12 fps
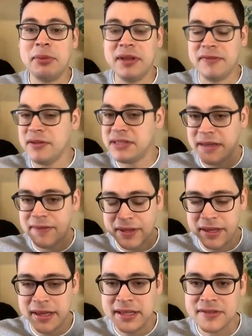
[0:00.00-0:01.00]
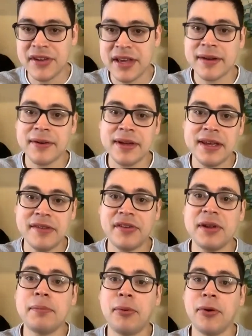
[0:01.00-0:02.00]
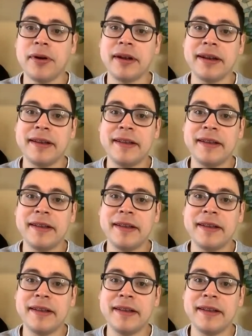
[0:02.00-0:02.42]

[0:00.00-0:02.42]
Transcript: But the food safety is very very important,